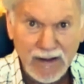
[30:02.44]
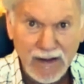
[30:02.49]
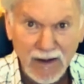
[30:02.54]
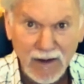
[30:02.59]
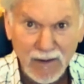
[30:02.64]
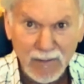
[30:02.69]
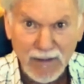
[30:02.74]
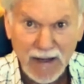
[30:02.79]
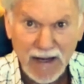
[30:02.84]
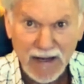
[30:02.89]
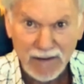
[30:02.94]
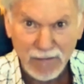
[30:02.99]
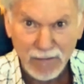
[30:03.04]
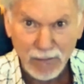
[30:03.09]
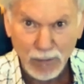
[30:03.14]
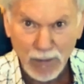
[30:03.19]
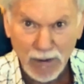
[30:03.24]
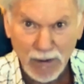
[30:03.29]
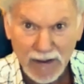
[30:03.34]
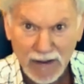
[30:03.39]
out of the
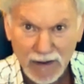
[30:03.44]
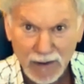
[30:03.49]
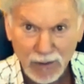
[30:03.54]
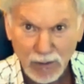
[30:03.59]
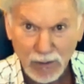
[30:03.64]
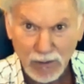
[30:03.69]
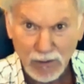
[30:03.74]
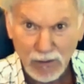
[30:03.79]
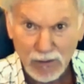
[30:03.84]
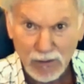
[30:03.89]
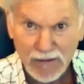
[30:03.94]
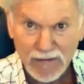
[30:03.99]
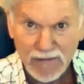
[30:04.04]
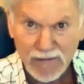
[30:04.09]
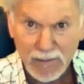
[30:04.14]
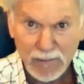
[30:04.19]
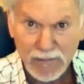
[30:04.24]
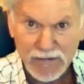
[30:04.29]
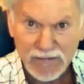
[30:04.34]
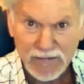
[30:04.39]
way or hurting
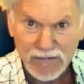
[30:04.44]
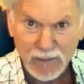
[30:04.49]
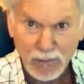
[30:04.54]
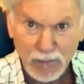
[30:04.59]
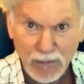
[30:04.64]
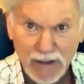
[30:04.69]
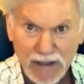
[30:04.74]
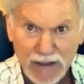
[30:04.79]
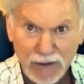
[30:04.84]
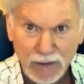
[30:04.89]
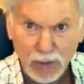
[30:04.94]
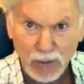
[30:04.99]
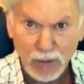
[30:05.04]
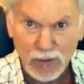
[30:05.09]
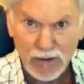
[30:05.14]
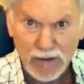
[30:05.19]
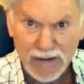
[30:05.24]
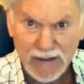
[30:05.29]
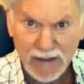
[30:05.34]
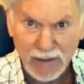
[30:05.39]
them in some way in
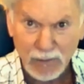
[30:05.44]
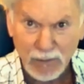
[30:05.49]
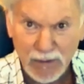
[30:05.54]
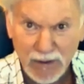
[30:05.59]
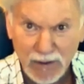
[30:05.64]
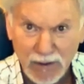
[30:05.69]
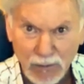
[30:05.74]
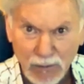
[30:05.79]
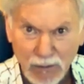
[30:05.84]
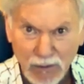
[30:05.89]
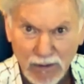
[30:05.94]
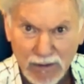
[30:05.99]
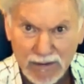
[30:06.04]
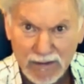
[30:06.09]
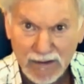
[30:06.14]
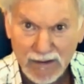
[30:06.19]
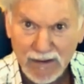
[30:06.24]
order to get what I want.